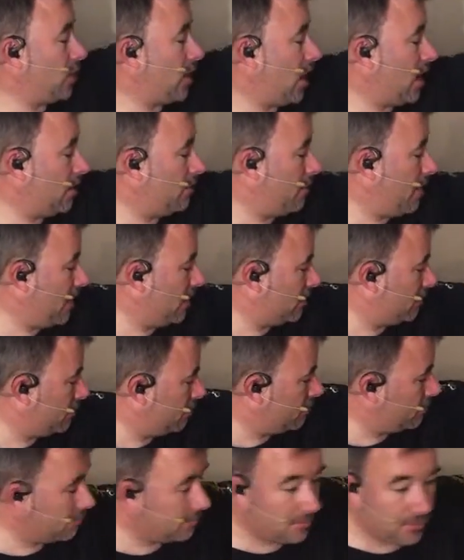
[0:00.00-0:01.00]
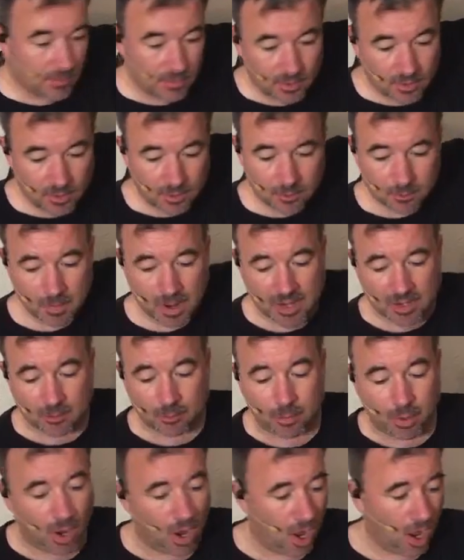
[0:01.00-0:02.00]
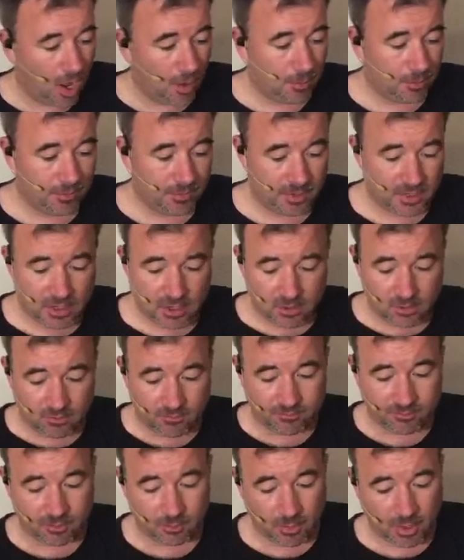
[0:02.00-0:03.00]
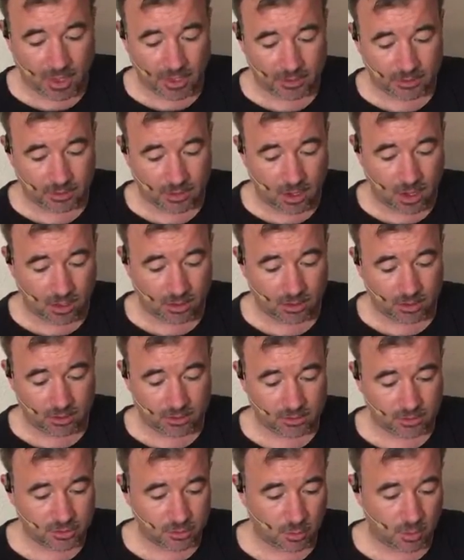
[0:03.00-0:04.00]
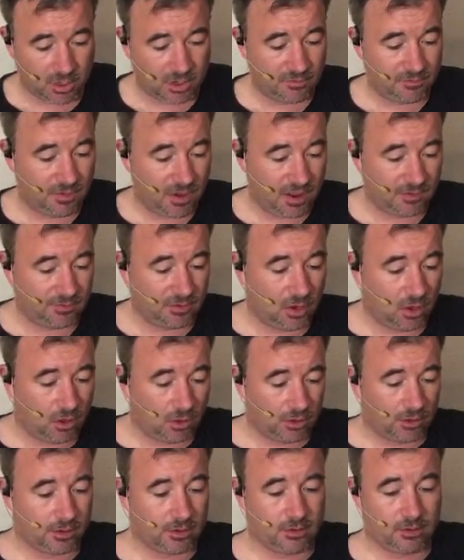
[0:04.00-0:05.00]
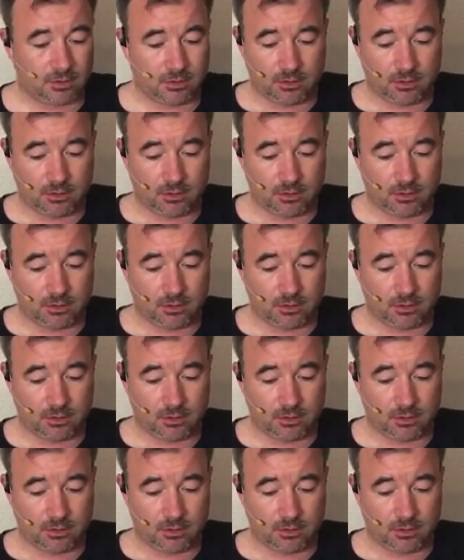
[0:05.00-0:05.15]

kind of made made them pop, you know, from like the $125,